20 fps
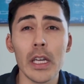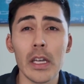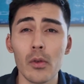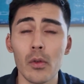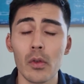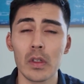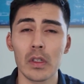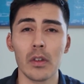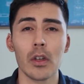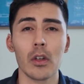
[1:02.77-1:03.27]
order
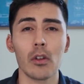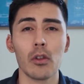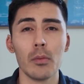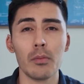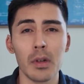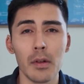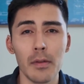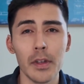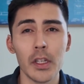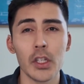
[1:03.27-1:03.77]
can also
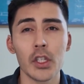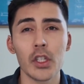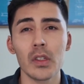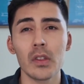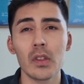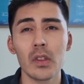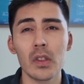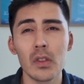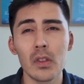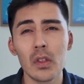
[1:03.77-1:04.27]
include
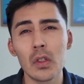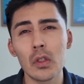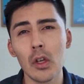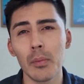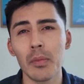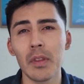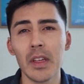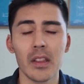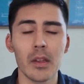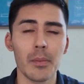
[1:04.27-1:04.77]
provisions to
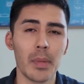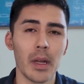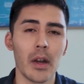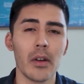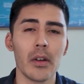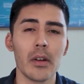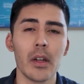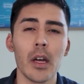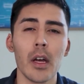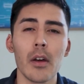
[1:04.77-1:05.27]
stop the other
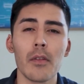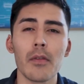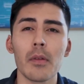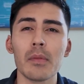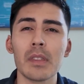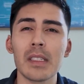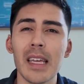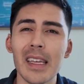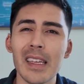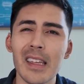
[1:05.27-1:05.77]
parent
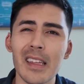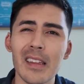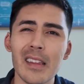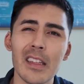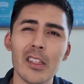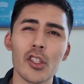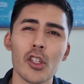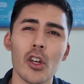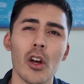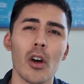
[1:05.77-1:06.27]
from
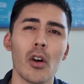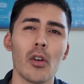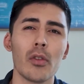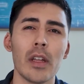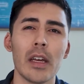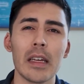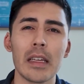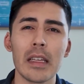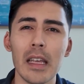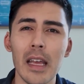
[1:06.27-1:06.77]
taking the
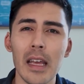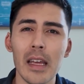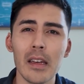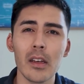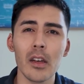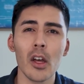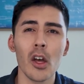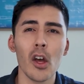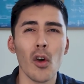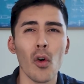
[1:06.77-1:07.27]
child
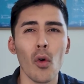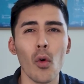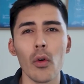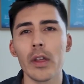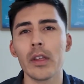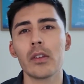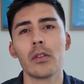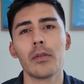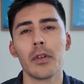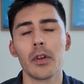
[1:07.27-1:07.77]
again
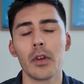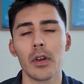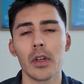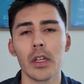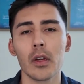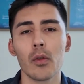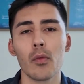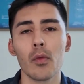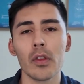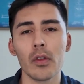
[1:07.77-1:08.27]
or
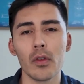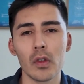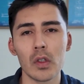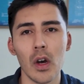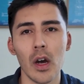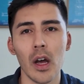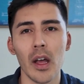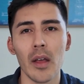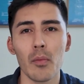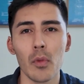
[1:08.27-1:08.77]
interfering with your
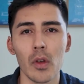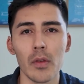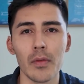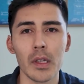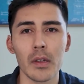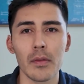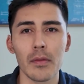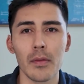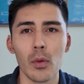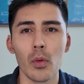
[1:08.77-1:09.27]
time
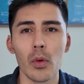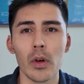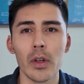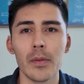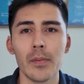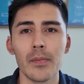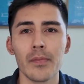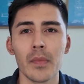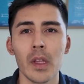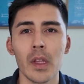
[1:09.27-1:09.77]
moving forward.